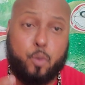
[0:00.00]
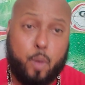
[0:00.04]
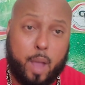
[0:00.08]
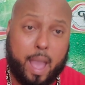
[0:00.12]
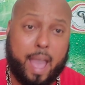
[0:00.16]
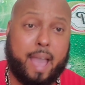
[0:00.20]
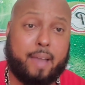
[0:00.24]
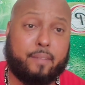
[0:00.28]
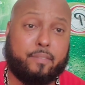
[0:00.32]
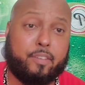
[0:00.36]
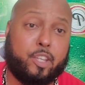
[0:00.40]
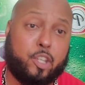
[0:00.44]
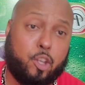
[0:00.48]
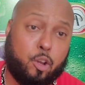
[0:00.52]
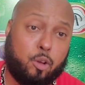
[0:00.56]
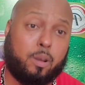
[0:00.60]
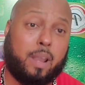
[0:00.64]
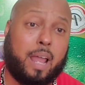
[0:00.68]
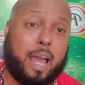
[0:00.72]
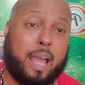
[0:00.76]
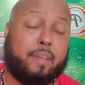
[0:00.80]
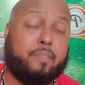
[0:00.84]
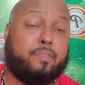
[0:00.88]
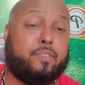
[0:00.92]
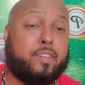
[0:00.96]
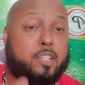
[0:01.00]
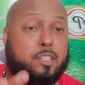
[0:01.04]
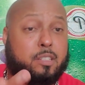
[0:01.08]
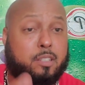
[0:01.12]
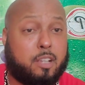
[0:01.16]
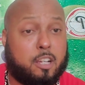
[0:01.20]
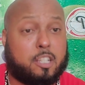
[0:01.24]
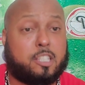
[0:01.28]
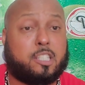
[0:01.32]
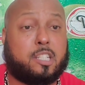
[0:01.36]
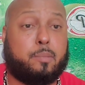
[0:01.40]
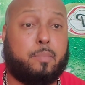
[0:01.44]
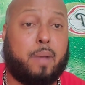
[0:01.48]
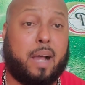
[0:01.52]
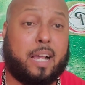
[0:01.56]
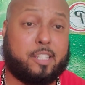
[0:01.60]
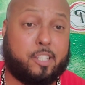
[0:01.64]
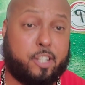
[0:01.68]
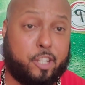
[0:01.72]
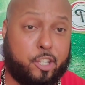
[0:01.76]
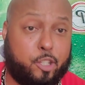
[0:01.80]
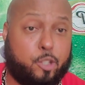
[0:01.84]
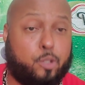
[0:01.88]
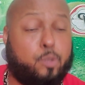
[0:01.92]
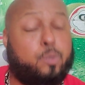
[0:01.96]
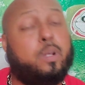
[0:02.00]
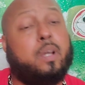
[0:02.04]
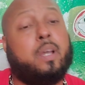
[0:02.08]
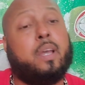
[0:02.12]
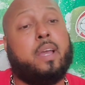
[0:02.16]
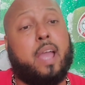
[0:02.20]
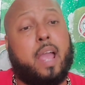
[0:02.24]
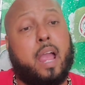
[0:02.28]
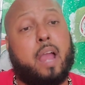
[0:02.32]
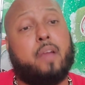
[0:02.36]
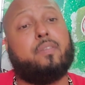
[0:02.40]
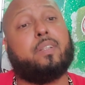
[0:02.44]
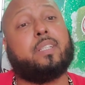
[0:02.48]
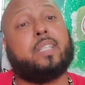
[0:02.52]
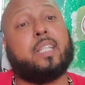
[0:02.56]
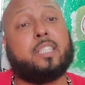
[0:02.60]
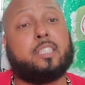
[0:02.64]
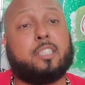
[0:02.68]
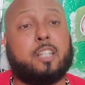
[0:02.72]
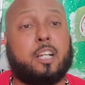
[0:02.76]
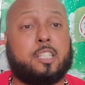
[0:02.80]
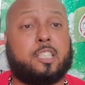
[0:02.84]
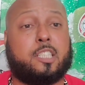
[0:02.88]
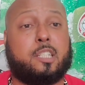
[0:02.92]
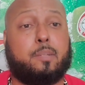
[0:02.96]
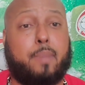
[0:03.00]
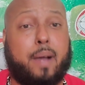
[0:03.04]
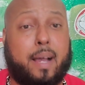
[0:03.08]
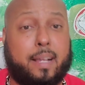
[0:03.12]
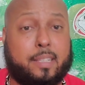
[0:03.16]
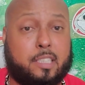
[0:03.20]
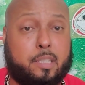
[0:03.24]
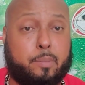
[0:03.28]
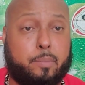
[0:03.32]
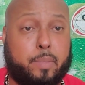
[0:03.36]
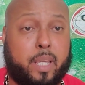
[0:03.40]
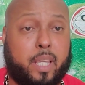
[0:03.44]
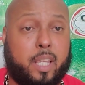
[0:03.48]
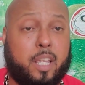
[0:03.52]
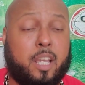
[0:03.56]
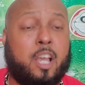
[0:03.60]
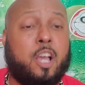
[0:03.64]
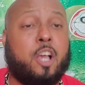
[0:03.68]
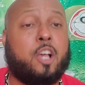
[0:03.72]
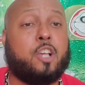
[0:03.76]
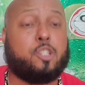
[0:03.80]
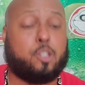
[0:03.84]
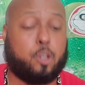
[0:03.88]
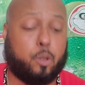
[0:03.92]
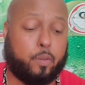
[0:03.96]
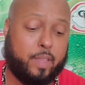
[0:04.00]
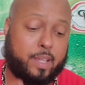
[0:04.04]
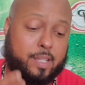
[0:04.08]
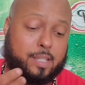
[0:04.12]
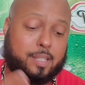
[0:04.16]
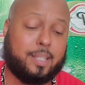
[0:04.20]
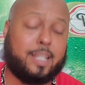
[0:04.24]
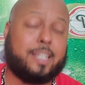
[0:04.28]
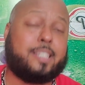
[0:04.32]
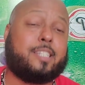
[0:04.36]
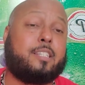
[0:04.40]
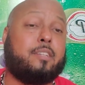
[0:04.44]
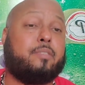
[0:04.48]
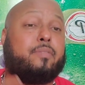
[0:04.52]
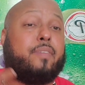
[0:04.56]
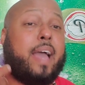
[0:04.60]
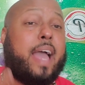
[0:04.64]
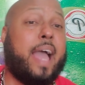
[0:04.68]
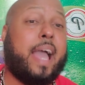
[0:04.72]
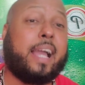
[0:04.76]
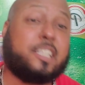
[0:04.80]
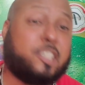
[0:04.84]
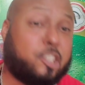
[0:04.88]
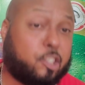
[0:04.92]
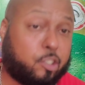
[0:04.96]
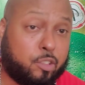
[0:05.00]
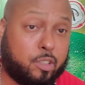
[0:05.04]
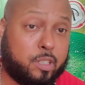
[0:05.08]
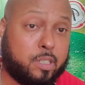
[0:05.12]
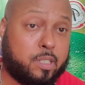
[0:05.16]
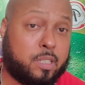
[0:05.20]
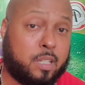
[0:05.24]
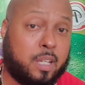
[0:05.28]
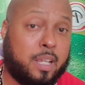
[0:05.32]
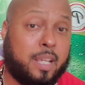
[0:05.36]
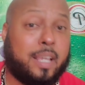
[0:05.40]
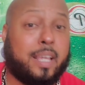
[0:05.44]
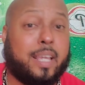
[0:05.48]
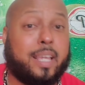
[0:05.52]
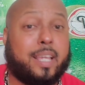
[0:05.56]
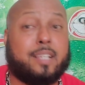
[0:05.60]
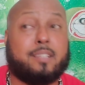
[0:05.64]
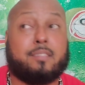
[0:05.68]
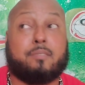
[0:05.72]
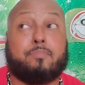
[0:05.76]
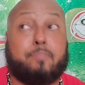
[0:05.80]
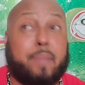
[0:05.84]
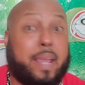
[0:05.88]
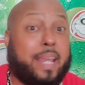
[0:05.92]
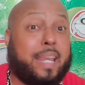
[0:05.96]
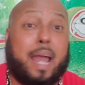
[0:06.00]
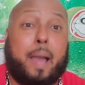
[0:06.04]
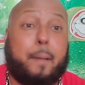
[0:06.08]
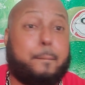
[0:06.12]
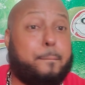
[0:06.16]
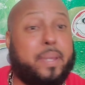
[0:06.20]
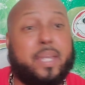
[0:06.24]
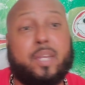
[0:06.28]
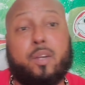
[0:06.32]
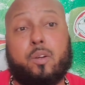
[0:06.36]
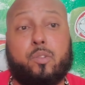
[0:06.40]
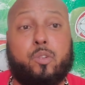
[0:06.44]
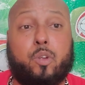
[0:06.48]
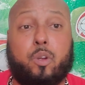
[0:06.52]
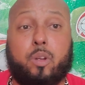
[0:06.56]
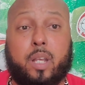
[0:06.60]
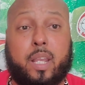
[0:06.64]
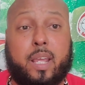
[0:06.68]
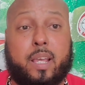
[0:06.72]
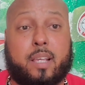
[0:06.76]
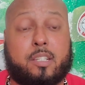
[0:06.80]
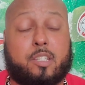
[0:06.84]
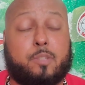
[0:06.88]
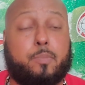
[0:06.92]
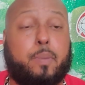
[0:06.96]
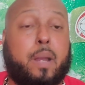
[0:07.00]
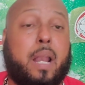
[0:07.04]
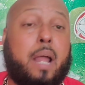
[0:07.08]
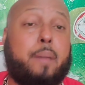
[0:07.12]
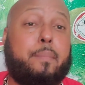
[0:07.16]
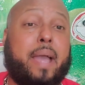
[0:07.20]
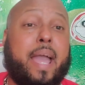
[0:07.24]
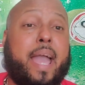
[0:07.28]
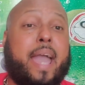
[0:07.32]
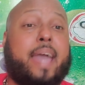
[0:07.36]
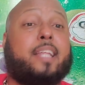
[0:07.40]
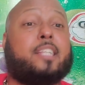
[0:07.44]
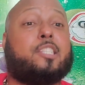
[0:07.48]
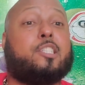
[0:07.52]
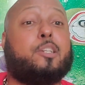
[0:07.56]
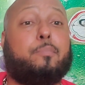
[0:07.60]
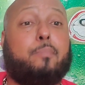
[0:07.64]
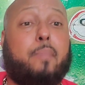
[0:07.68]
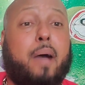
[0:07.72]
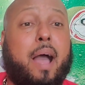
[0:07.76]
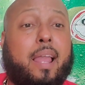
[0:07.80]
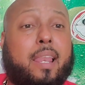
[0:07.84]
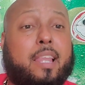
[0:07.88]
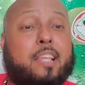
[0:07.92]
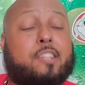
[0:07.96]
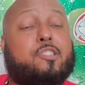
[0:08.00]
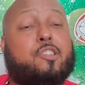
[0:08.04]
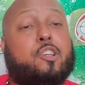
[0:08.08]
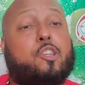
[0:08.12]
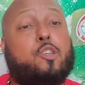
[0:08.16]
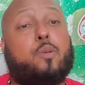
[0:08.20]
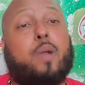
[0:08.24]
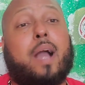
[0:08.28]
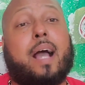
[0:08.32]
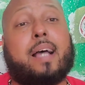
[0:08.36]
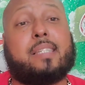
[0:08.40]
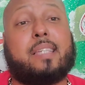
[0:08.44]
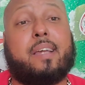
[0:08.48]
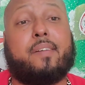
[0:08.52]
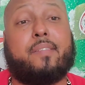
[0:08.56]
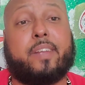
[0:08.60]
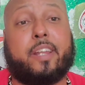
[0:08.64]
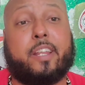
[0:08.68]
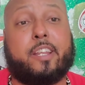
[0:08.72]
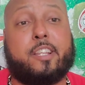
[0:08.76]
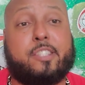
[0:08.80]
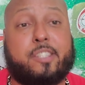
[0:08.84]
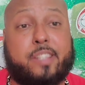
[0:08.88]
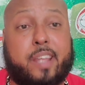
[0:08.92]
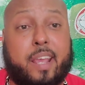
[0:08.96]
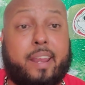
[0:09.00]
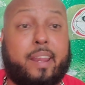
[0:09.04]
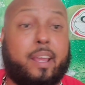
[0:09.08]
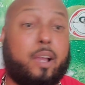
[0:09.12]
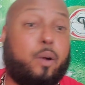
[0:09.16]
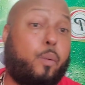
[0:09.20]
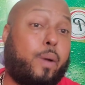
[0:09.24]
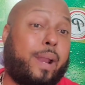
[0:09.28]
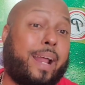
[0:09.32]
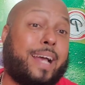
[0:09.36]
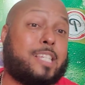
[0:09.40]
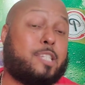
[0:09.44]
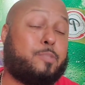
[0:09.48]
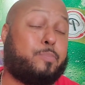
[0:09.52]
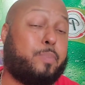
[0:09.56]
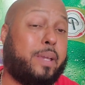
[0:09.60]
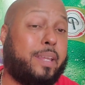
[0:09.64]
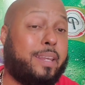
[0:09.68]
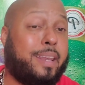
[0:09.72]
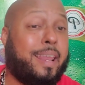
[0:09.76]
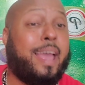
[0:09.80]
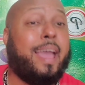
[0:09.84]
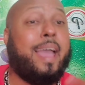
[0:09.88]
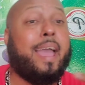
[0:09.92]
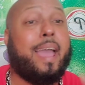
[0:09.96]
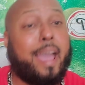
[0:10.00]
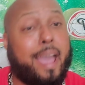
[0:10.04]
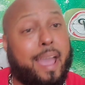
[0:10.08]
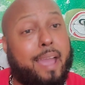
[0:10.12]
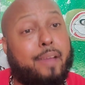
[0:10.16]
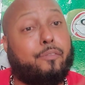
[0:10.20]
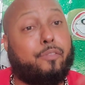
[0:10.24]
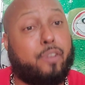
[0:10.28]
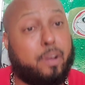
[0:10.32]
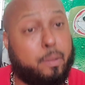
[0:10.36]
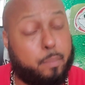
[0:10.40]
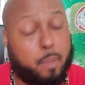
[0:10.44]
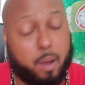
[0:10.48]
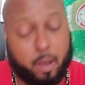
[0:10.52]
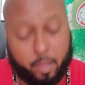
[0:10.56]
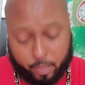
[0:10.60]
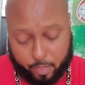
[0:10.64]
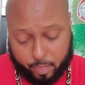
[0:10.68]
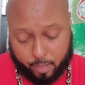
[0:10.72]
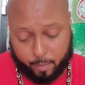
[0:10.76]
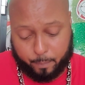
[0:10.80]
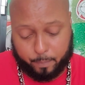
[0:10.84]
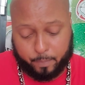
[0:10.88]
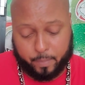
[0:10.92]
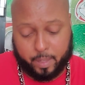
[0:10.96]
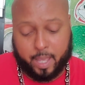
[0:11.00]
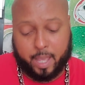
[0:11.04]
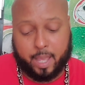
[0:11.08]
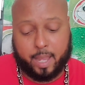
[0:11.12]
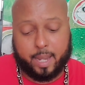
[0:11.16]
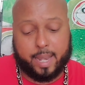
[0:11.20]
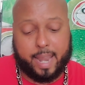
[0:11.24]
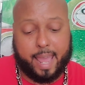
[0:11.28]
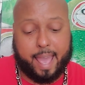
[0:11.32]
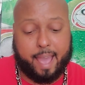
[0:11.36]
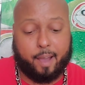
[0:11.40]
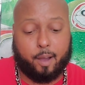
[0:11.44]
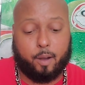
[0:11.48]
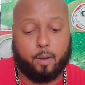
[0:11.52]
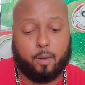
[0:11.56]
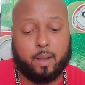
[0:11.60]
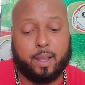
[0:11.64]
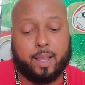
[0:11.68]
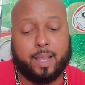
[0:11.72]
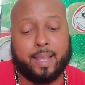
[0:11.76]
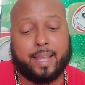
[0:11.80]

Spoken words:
you have in your life is customized to you. Everything's customized to me. So this list of extras is may not be on your list, but I'm gonna add it to my list so you guys have an understanding of what I spend every month. Now,